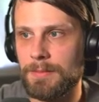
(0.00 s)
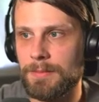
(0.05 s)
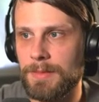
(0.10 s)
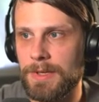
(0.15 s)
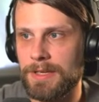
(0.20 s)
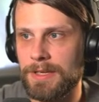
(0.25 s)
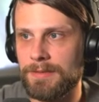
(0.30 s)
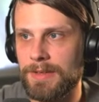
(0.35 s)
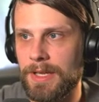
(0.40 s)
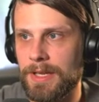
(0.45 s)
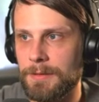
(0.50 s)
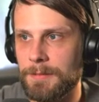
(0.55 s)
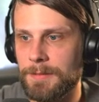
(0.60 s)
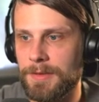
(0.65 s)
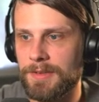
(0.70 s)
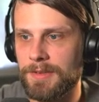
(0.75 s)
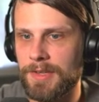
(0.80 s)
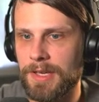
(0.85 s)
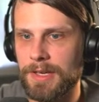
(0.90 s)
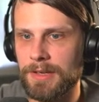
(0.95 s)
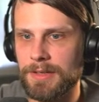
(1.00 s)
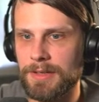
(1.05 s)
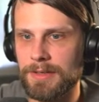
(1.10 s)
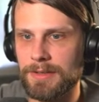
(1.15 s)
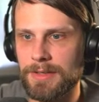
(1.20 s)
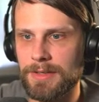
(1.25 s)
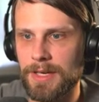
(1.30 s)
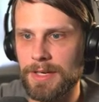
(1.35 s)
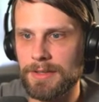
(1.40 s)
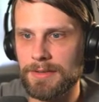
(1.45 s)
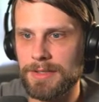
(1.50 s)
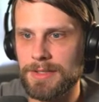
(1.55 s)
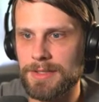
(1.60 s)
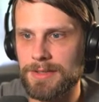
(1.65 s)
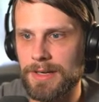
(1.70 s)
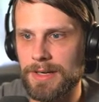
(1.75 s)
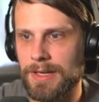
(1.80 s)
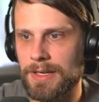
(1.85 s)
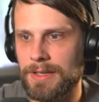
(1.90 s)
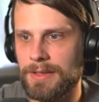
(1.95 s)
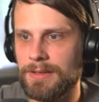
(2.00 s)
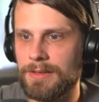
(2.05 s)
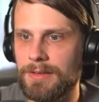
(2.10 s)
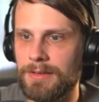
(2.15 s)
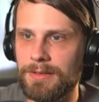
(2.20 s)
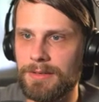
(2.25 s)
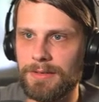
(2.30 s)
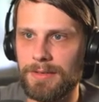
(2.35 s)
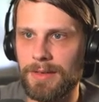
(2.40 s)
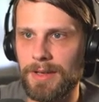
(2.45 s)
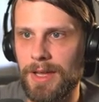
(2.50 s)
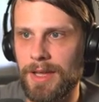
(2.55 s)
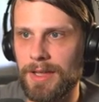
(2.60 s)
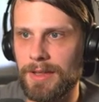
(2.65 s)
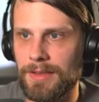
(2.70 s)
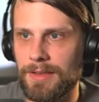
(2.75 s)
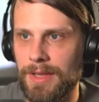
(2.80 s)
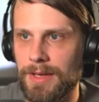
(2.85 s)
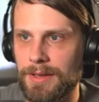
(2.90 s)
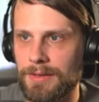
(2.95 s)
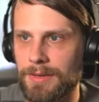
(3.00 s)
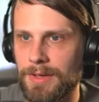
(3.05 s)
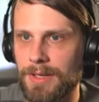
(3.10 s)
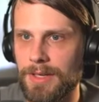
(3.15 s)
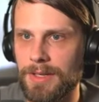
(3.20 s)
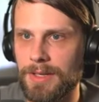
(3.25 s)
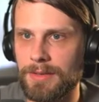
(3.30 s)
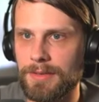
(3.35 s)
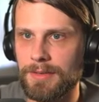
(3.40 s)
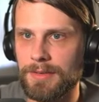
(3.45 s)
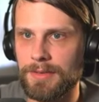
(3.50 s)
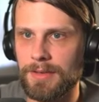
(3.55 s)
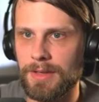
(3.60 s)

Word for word: It helps us out here. Godless Shrine, not that great.